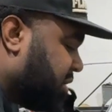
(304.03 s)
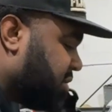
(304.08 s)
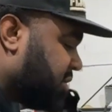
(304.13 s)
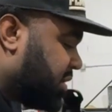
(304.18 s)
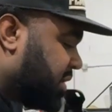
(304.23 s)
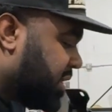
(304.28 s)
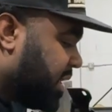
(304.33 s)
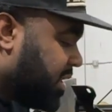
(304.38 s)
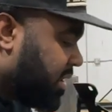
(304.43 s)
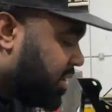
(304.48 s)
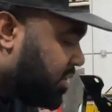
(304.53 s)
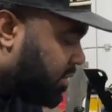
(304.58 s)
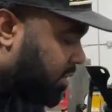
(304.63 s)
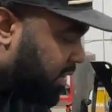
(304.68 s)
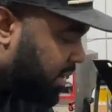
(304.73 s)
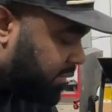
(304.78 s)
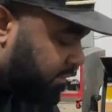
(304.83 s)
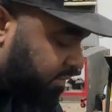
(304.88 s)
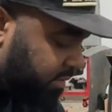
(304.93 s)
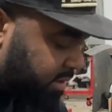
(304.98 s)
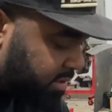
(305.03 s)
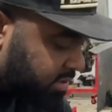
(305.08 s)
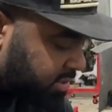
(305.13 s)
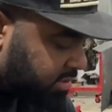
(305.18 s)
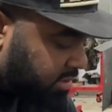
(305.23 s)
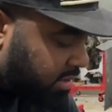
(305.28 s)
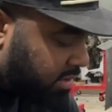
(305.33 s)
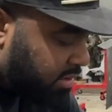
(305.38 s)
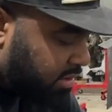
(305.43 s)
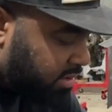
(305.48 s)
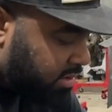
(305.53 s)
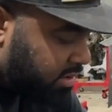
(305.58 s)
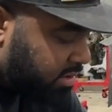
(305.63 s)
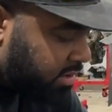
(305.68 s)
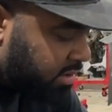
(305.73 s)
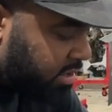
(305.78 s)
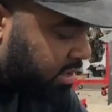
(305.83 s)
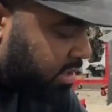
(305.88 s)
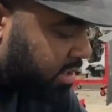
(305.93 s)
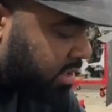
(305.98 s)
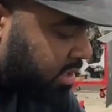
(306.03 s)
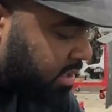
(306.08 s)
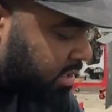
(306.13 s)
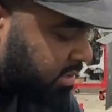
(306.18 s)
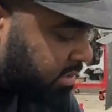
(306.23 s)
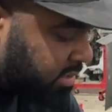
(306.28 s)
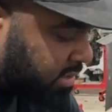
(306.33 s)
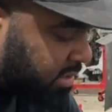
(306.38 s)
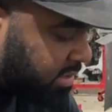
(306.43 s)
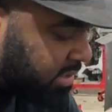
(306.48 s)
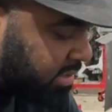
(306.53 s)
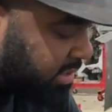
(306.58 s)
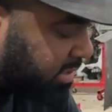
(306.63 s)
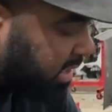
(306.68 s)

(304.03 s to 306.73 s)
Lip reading: your solenoid for your starter. So this is